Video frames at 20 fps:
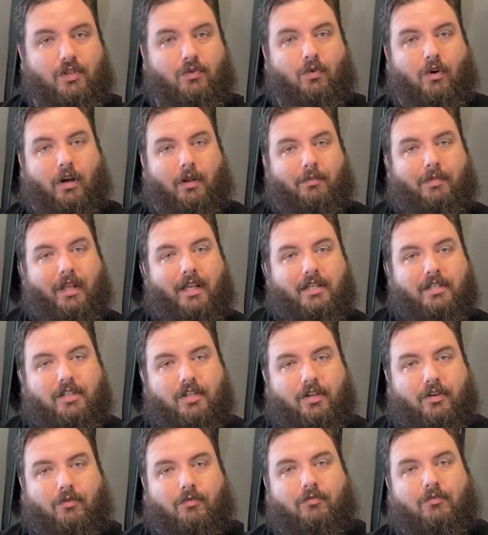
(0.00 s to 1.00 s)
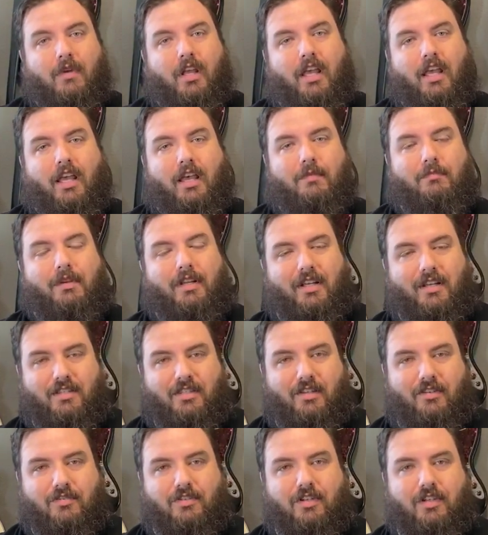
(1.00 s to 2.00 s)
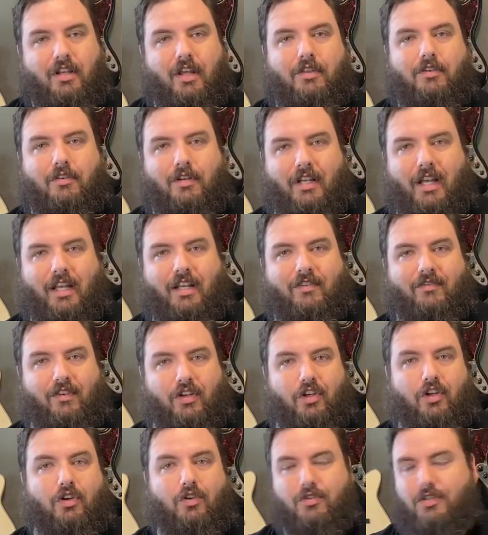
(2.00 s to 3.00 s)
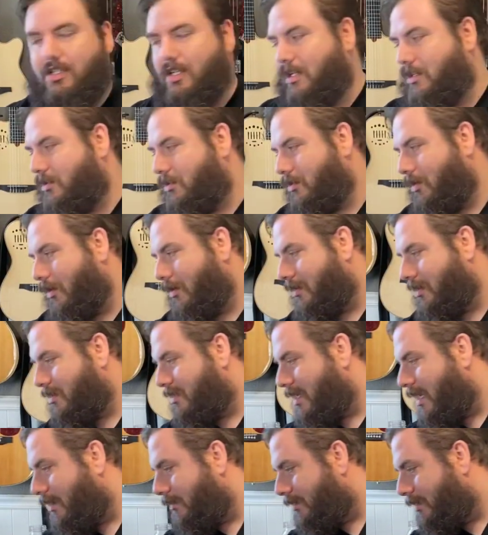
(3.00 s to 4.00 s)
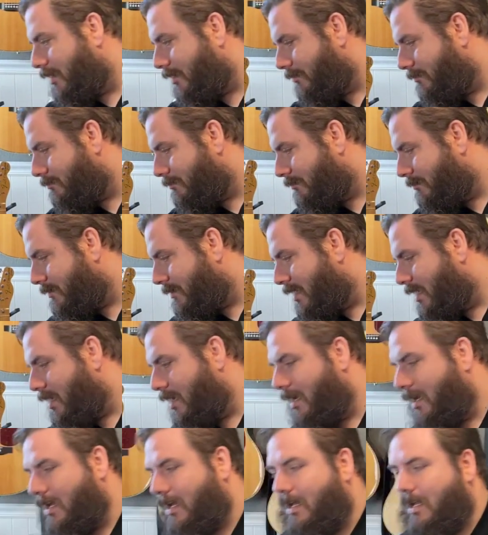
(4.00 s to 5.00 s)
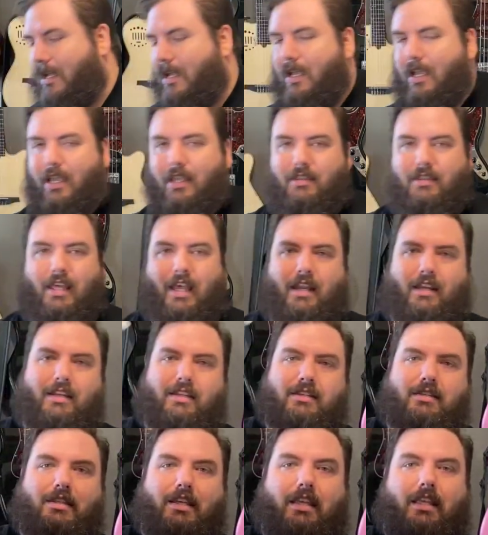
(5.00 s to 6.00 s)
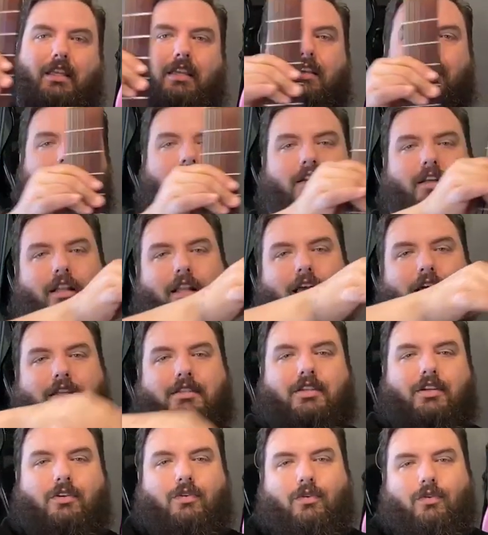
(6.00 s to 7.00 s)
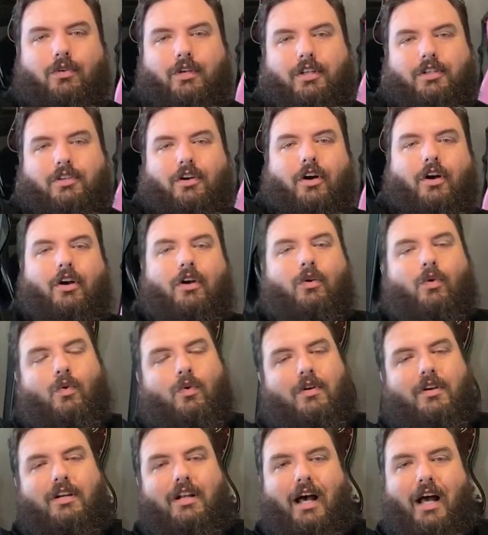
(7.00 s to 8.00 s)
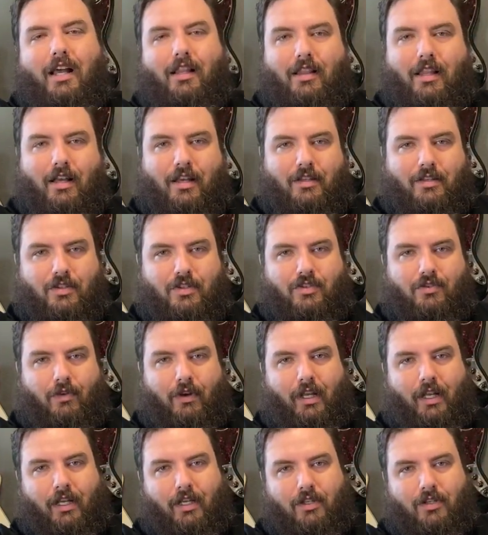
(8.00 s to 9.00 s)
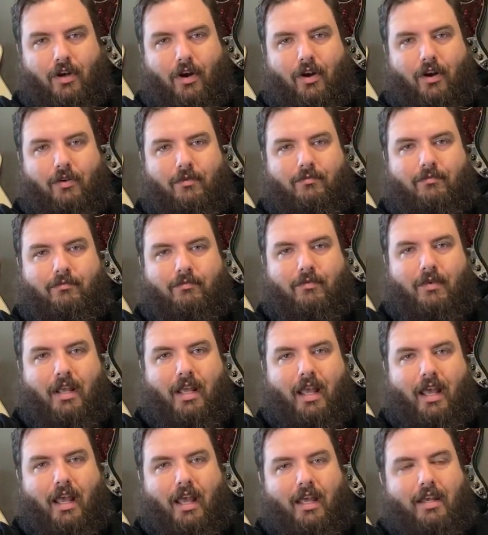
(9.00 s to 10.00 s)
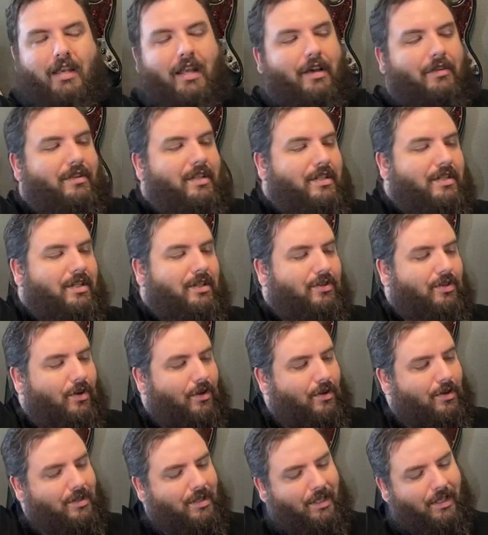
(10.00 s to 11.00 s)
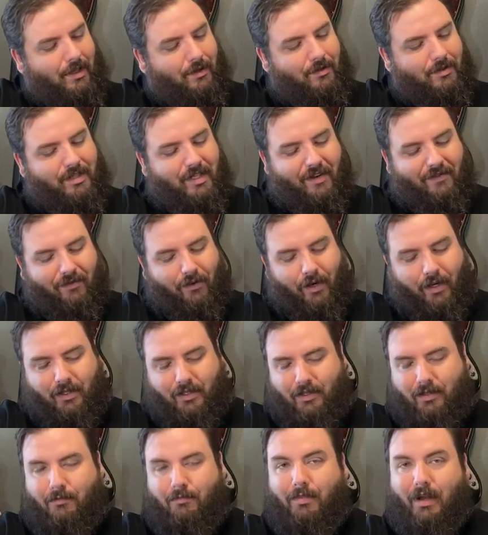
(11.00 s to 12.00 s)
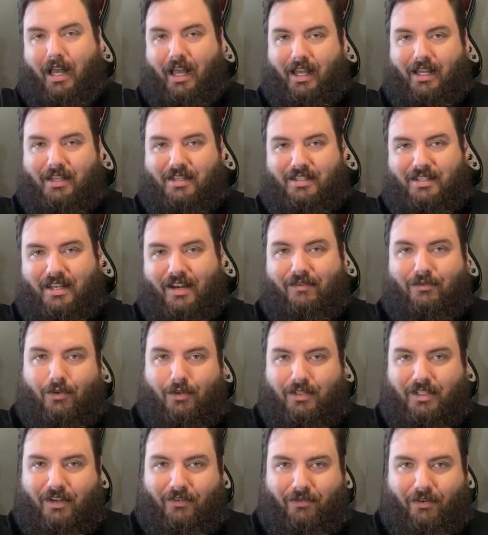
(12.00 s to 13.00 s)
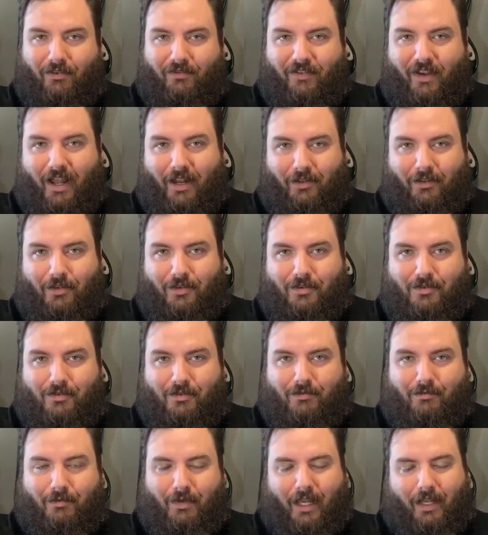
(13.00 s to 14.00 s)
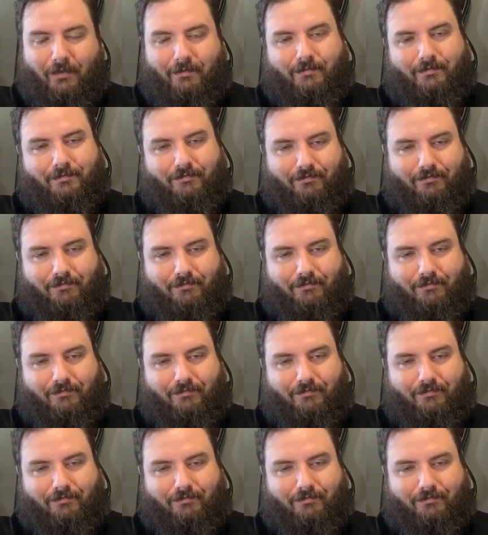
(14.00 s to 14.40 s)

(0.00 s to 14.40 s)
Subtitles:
you want to play too, because there's another kind of acoustic guitar that's out there, and that is the classical guitar or nylon string guitar. Now, this guitar is a little different by several different factors, okay?